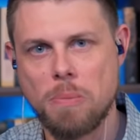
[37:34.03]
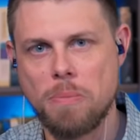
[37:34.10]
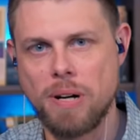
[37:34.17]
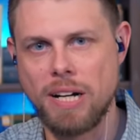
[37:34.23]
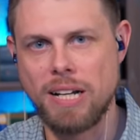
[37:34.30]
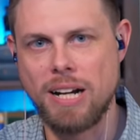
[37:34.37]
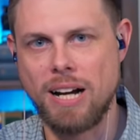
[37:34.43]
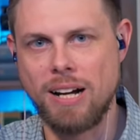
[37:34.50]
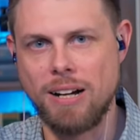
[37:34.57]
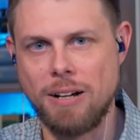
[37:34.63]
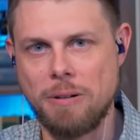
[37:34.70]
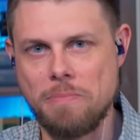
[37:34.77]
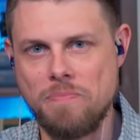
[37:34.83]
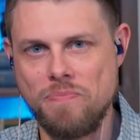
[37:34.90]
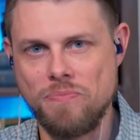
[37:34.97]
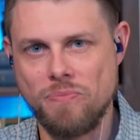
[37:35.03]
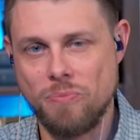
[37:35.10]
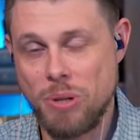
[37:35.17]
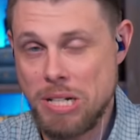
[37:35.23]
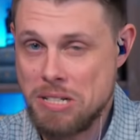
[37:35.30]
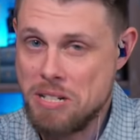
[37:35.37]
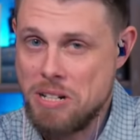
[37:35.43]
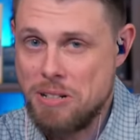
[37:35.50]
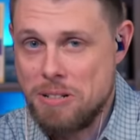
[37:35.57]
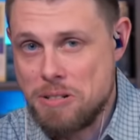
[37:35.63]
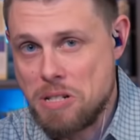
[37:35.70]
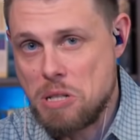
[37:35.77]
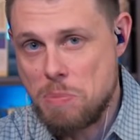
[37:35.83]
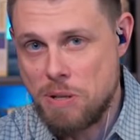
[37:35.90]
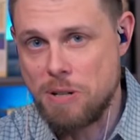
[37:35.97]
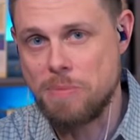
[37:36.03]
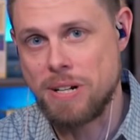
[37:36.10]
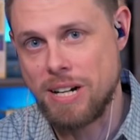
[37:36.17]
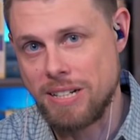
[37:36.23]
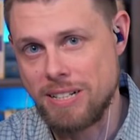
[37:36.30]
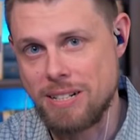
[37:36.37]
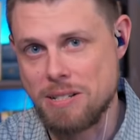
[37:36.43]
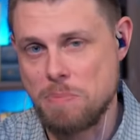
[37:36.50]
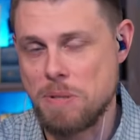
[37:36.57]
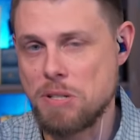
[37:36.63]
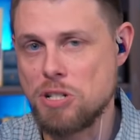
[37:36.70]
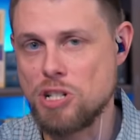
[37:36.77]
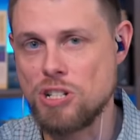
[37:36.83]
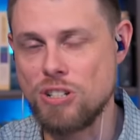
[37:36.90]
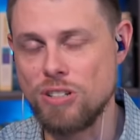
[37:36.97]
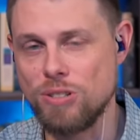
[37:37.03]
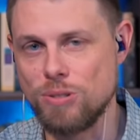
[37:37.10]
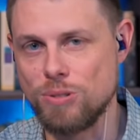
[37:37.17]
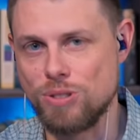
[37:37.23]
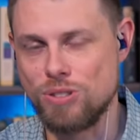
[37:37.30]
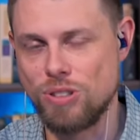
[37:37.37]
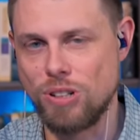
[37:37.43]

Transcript: But to know there's a spirit behind it, I suppose you do.